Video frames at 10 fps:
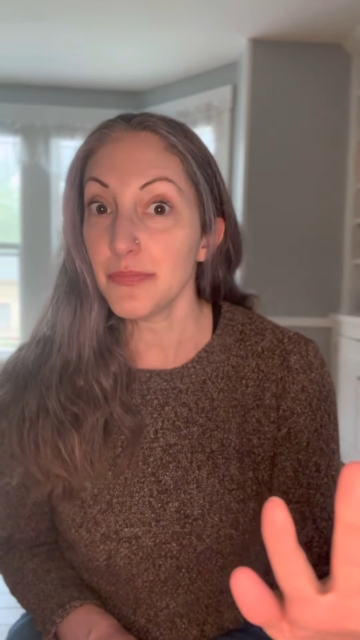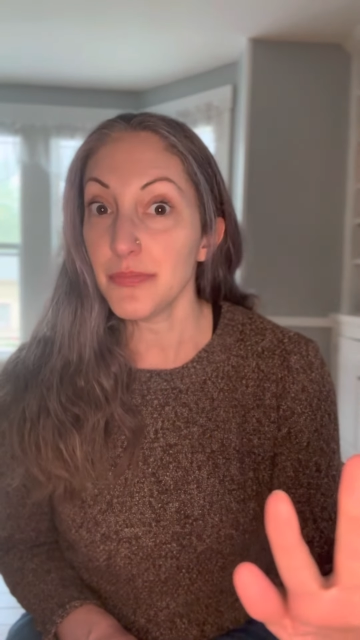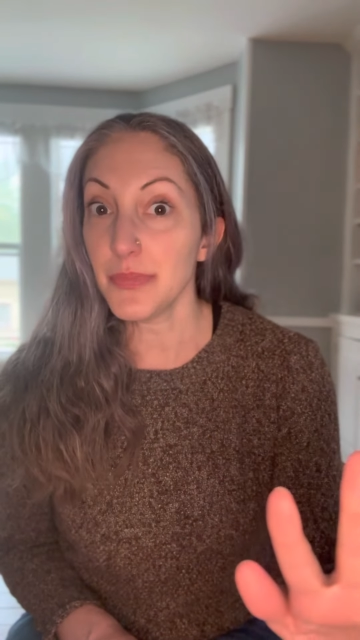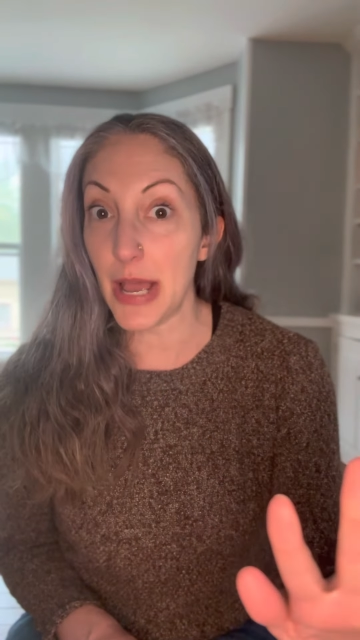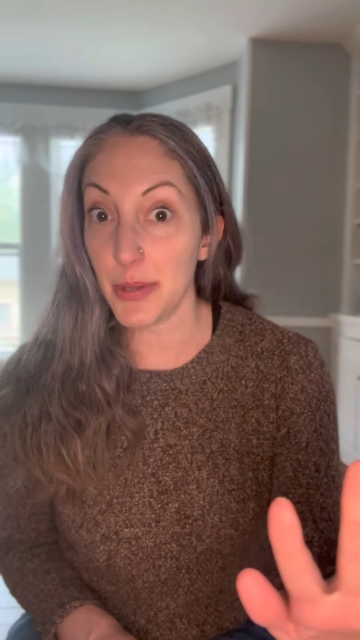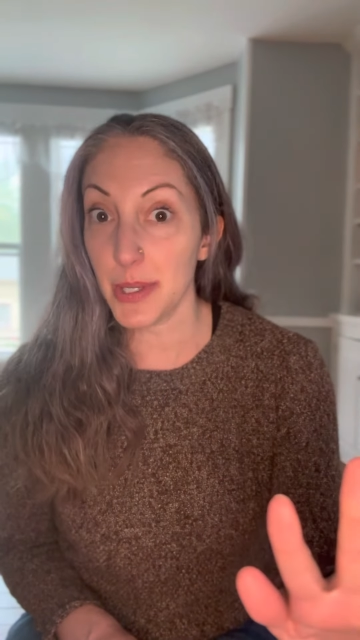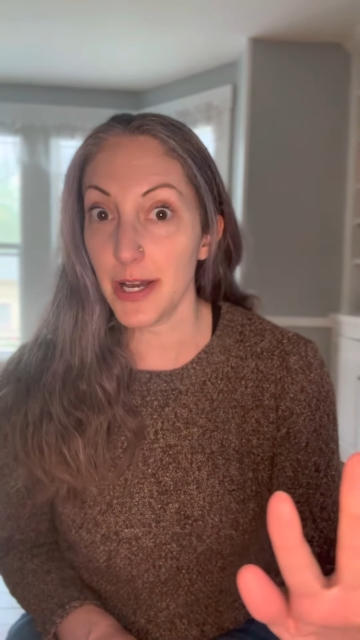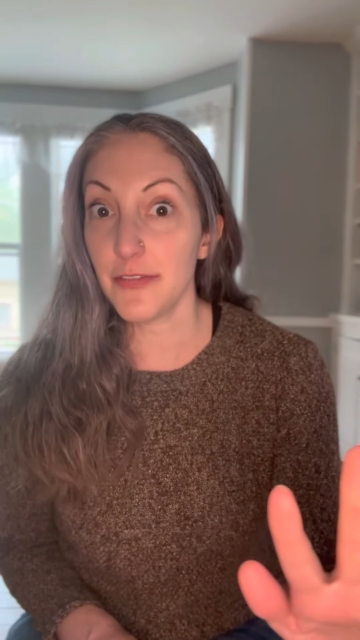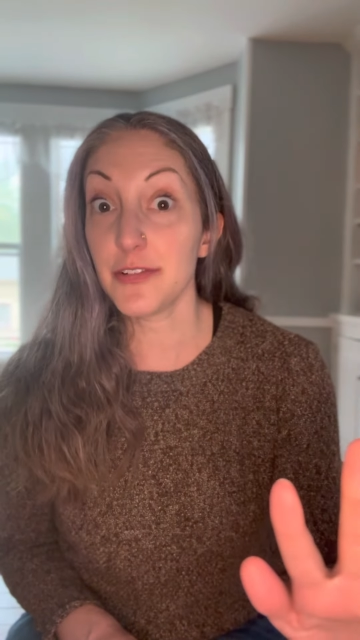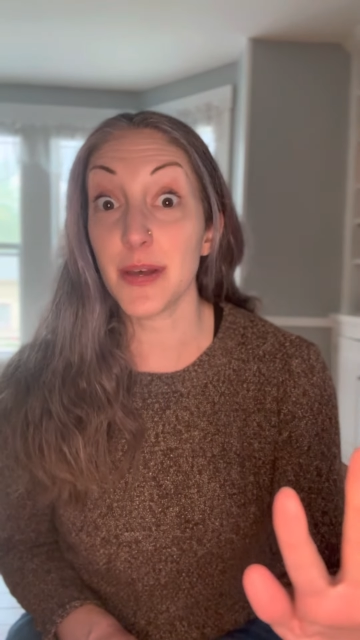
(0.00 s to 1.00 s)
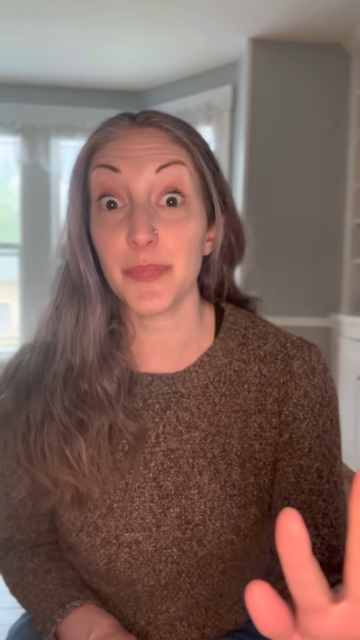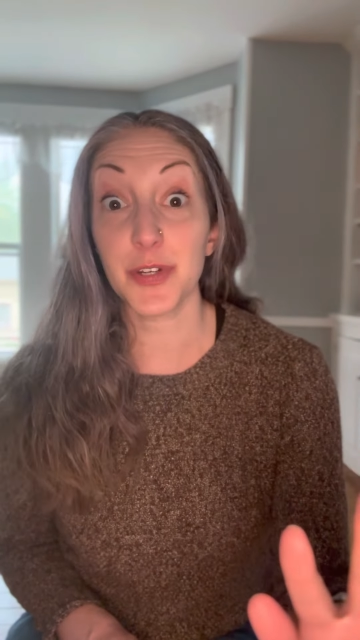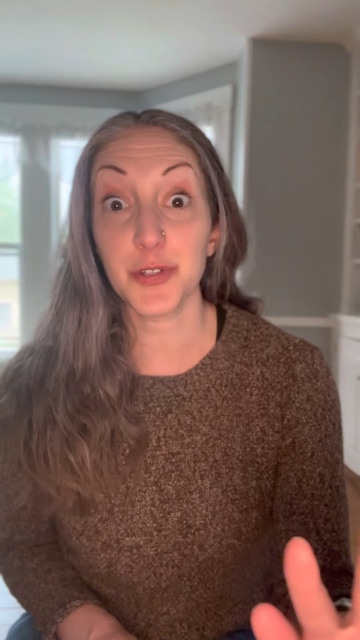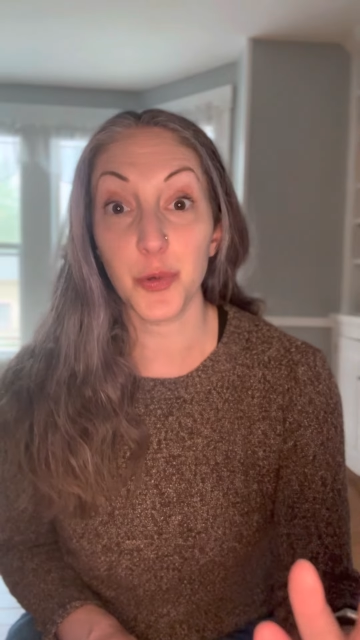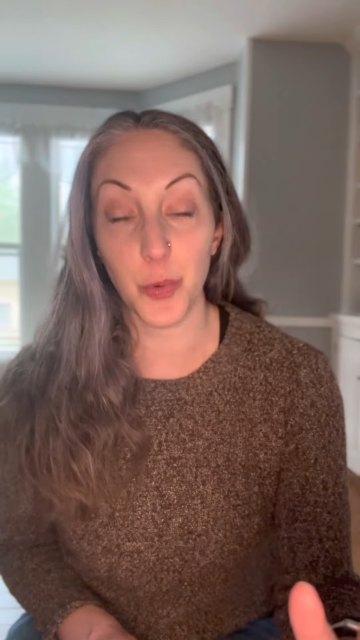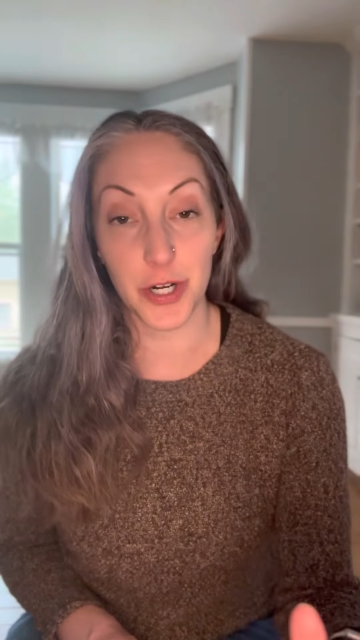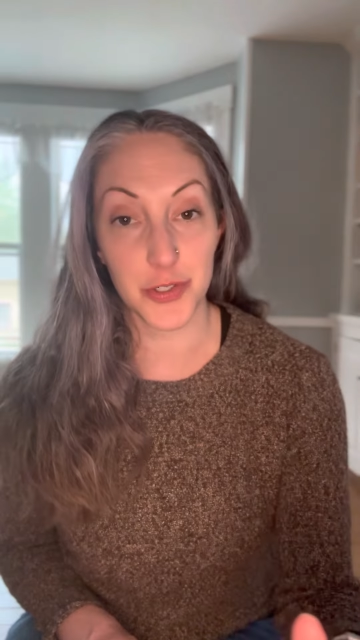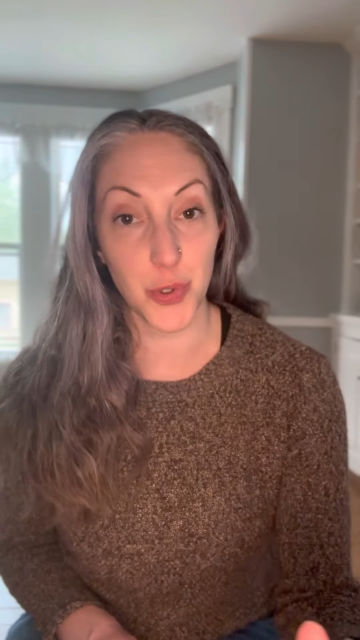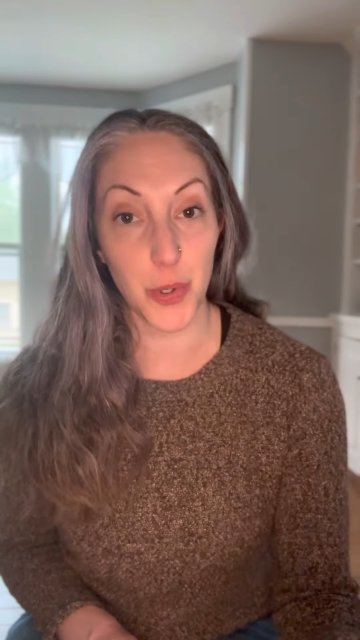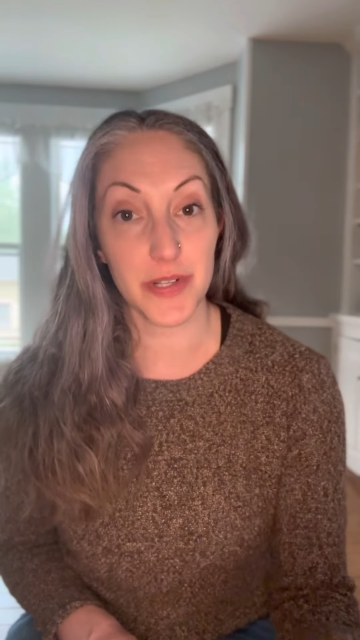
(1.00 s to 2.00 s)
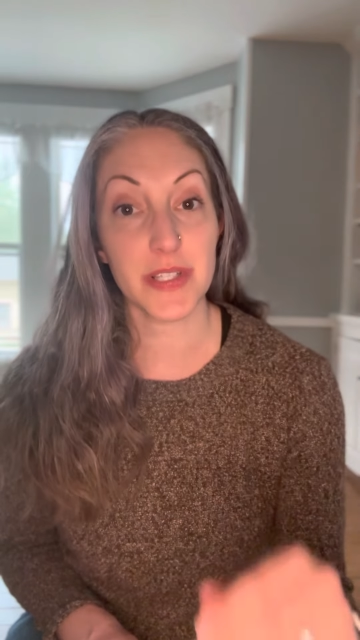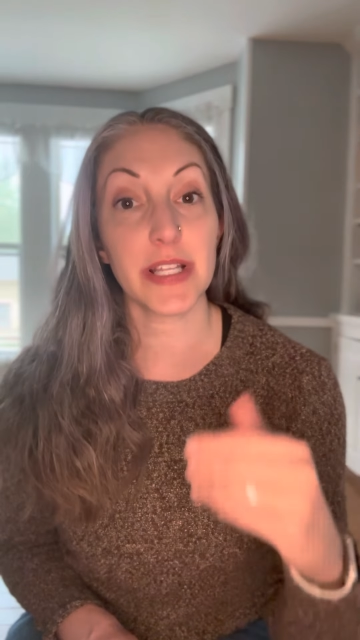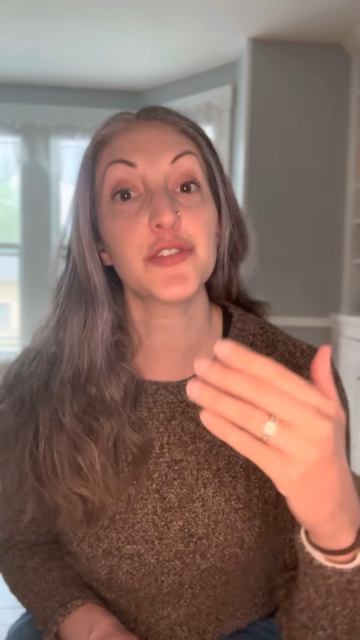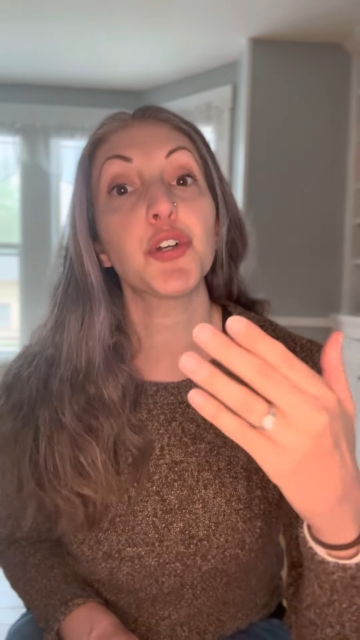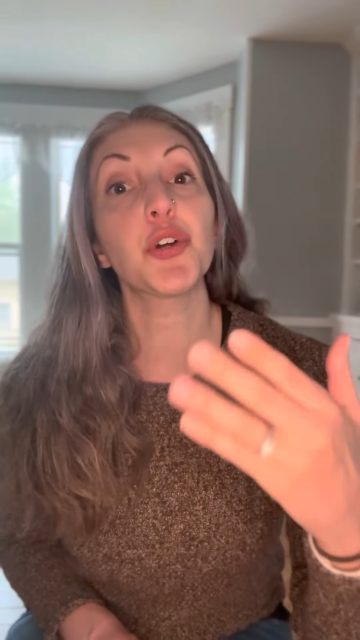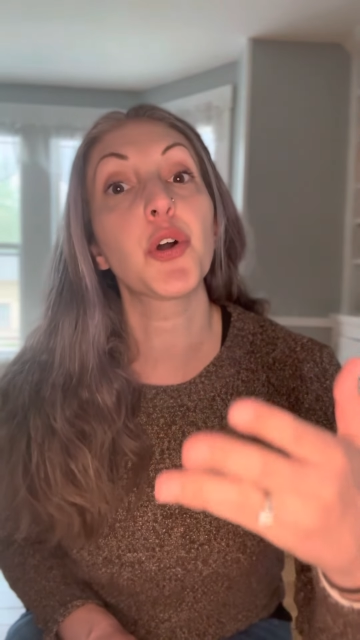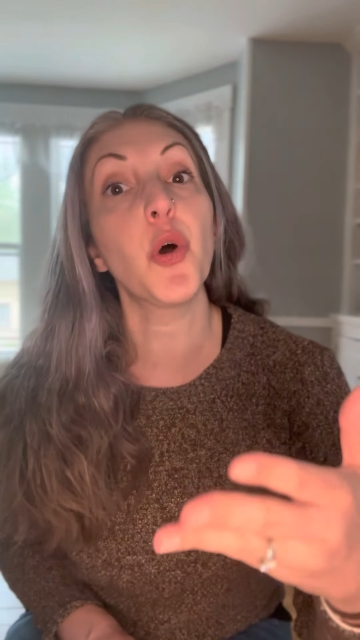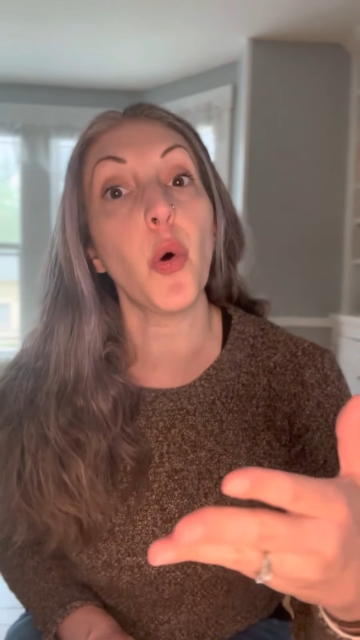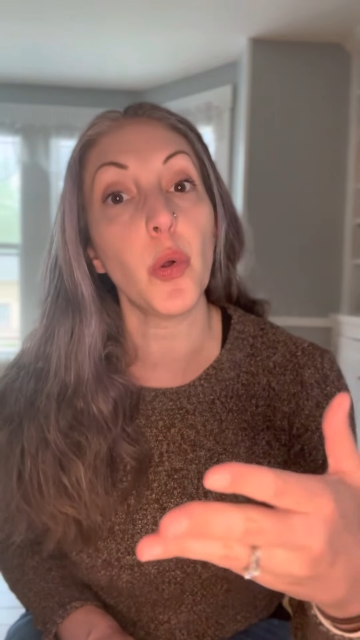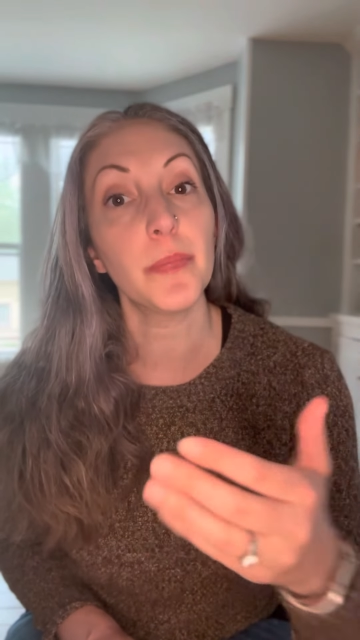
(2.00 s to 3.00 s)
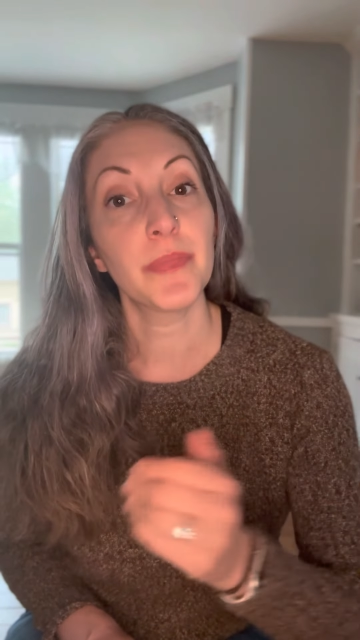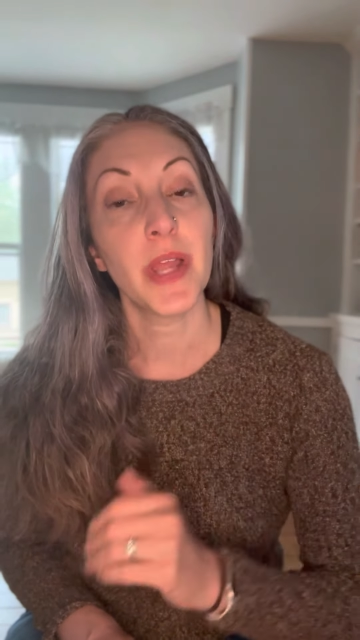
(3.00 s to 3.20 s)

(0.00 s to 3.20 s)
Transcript: now you have something to work towards. That's your goal.